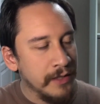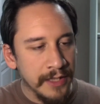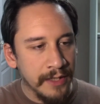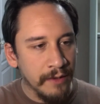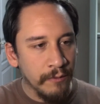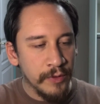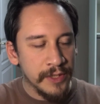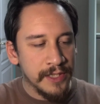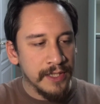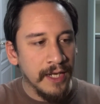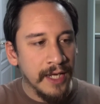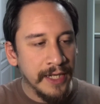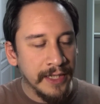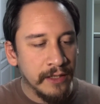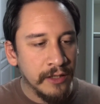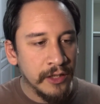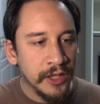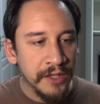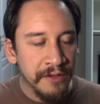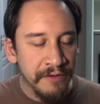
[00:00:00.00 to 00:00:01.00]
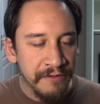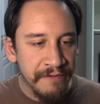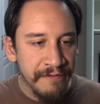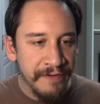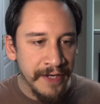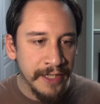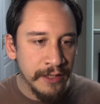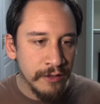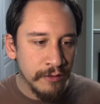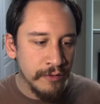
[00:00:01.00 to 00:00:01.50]
It was like a
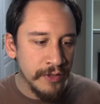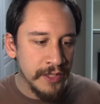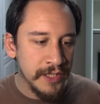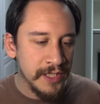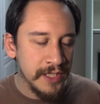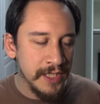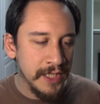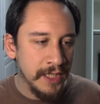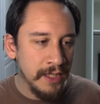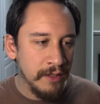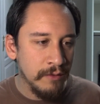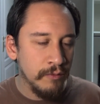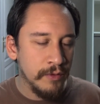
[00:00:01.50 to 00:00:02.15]
confederacy.